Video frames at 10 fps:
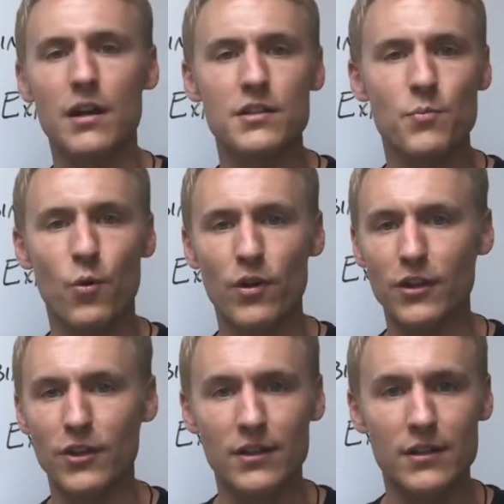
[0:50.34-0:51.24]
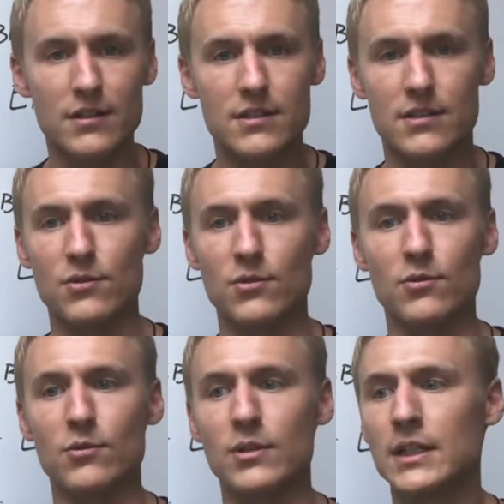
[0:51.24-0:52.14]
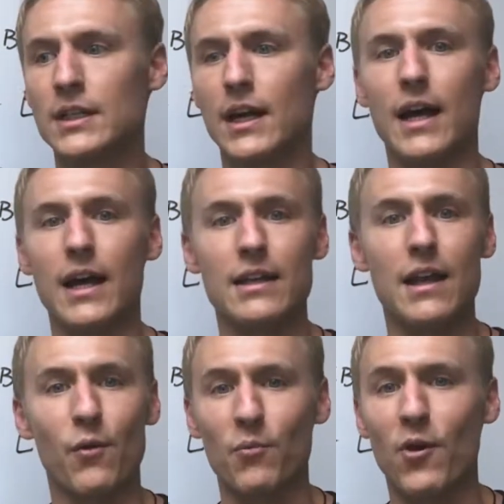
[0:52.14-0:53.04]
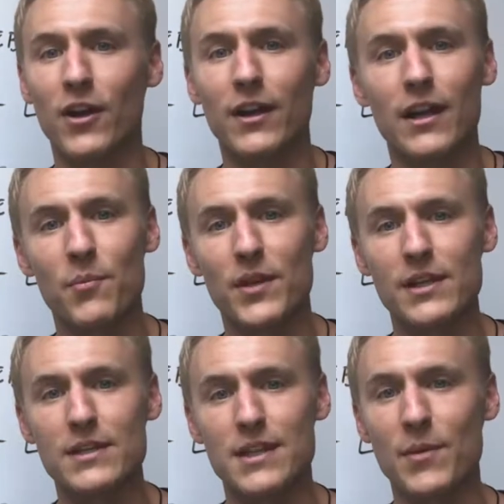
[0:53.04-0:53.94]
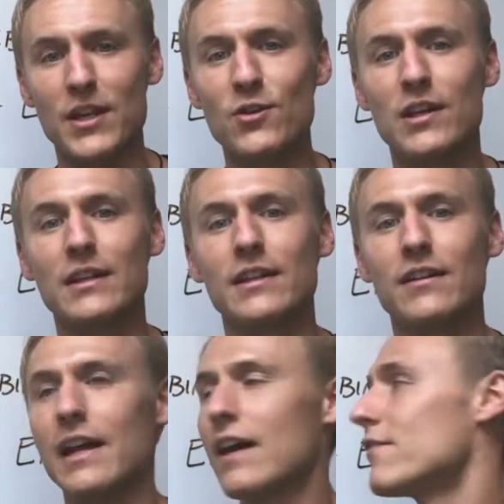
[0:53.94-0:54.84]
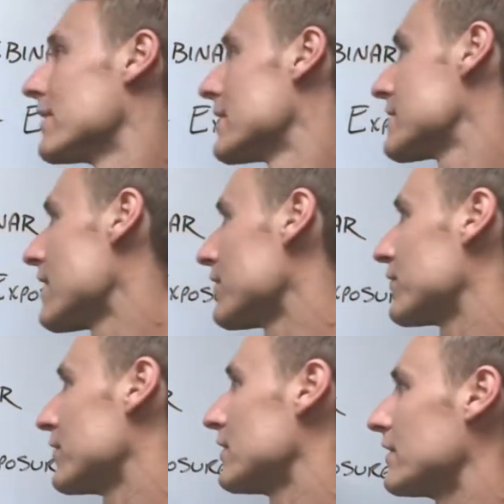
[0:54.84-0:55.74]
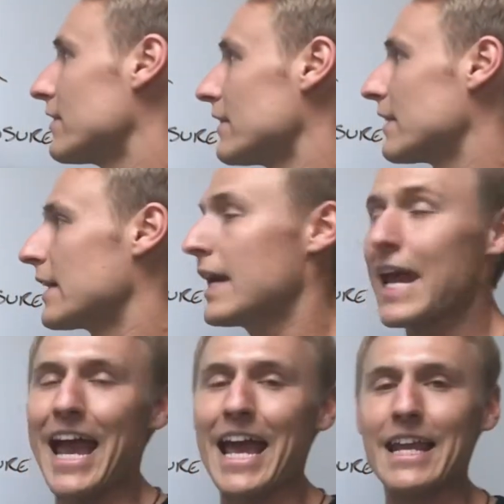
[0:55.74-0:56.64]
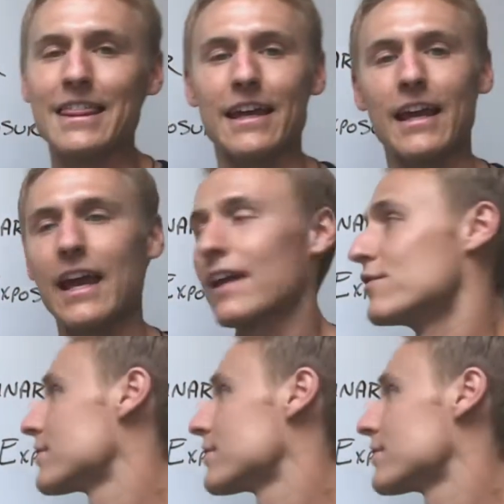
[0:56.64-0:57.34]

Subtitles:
sporting goods to network marketing companies. You can literally have VSLs for literally anything. And